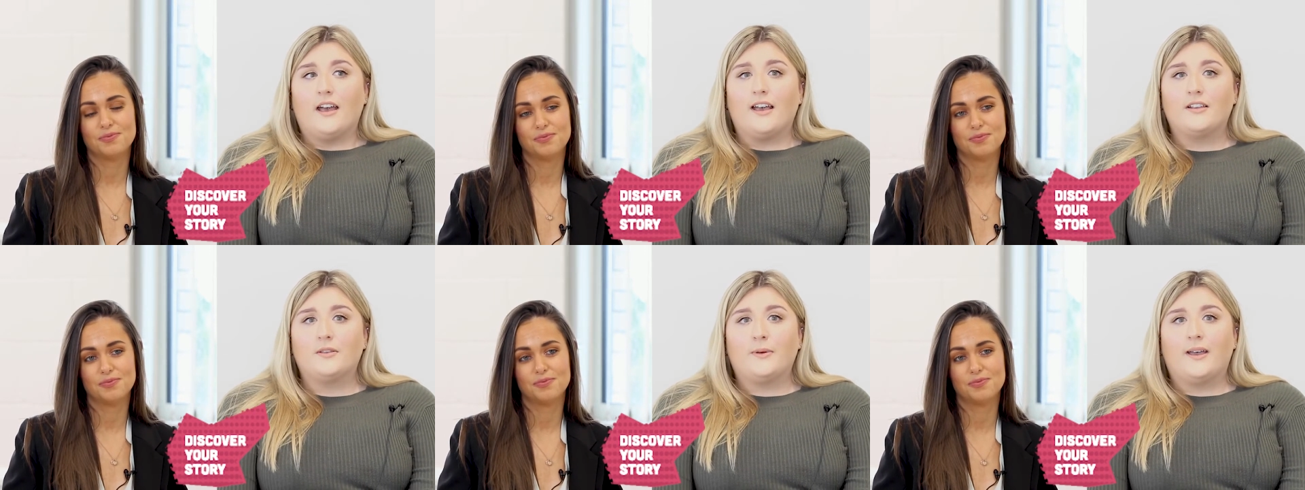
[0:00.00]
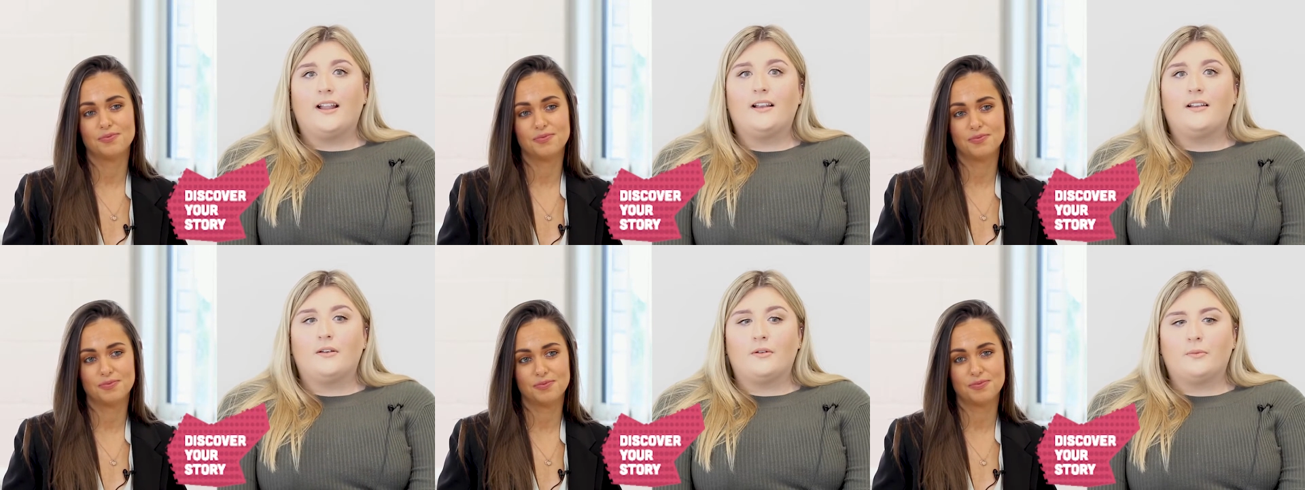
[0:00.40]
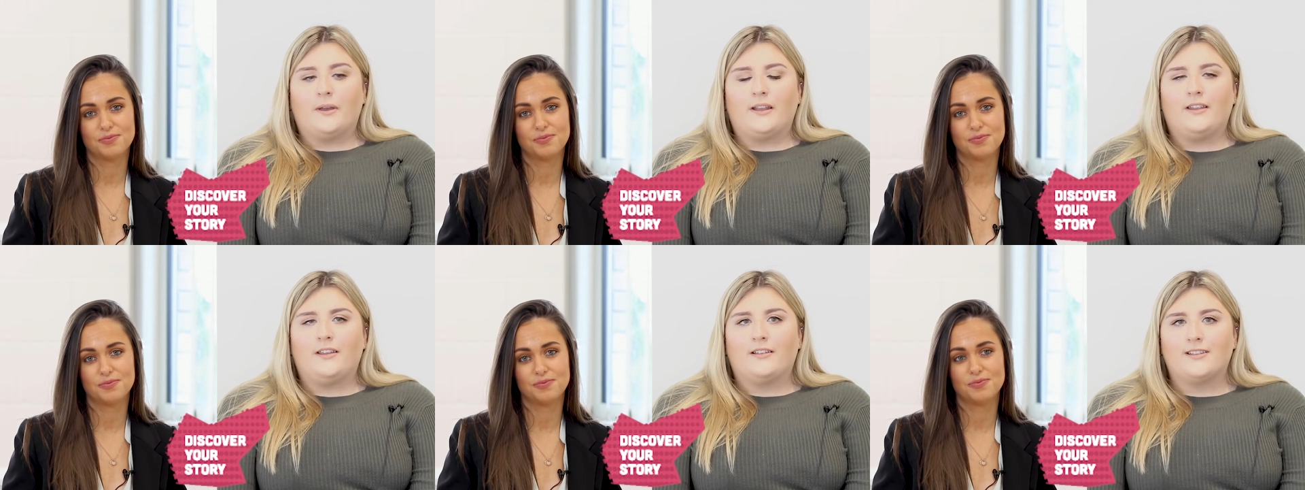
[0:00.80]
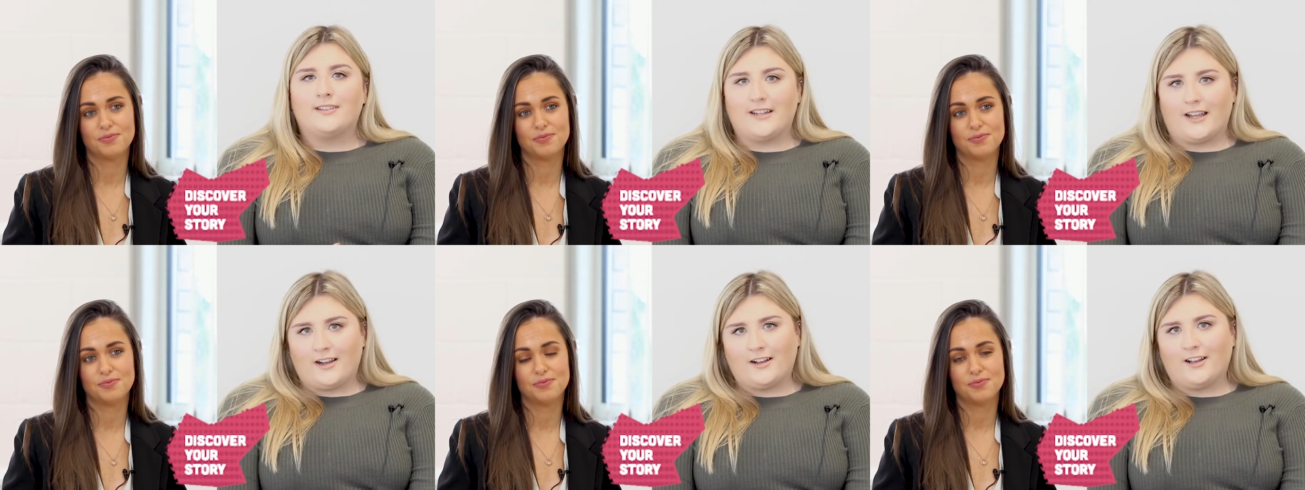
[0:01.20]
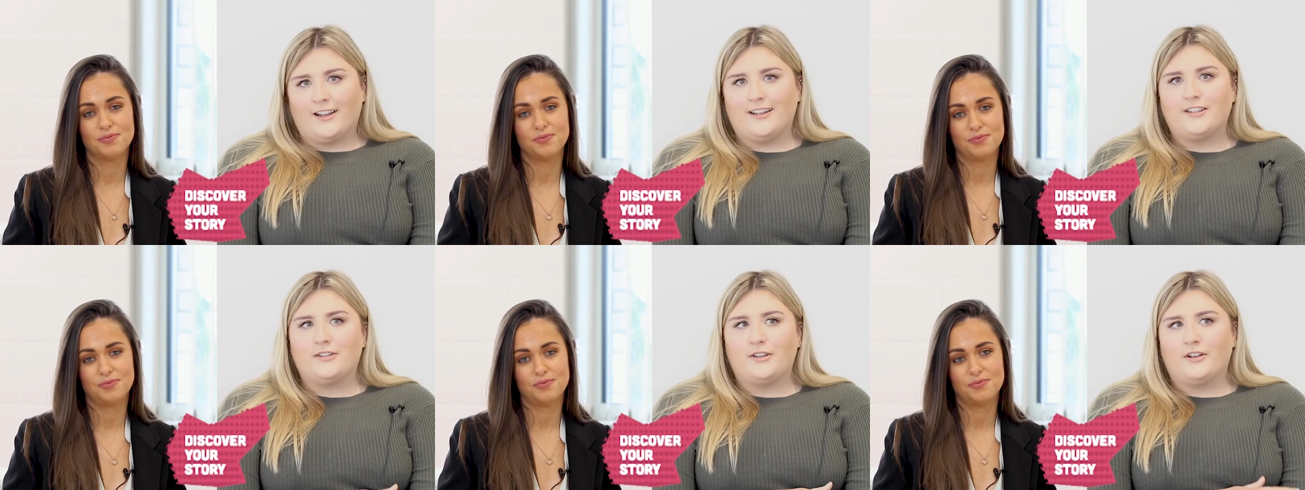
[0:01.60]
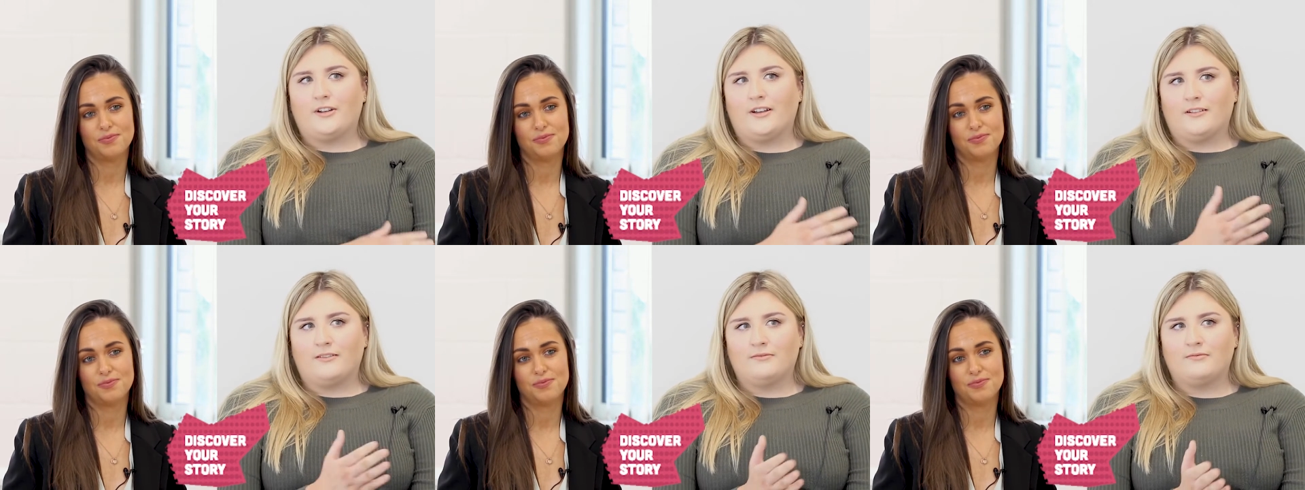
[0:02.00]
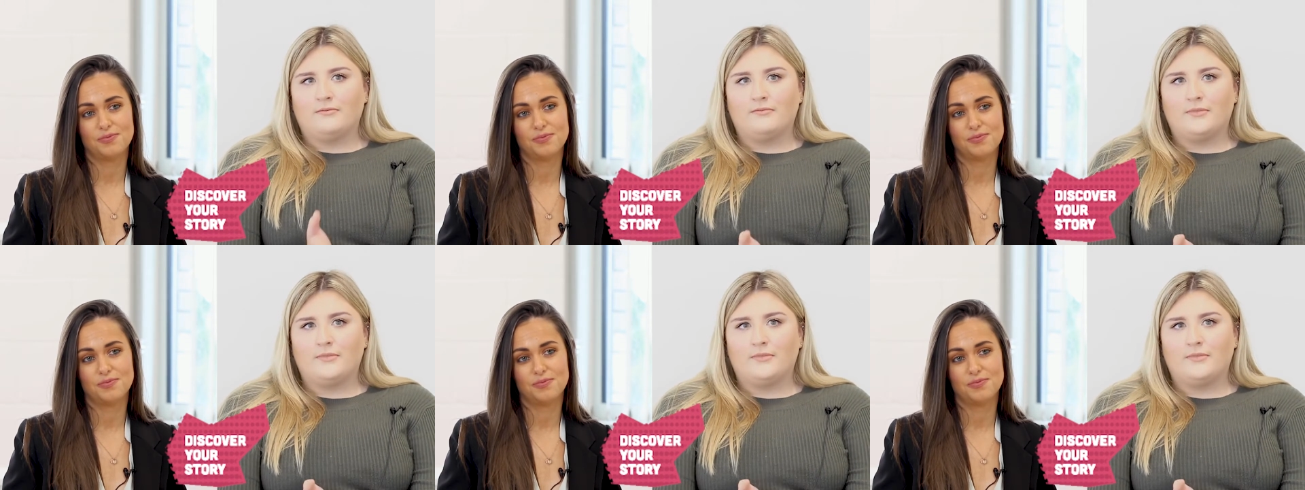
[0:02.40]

Speaker 1: as well when you start college you're in,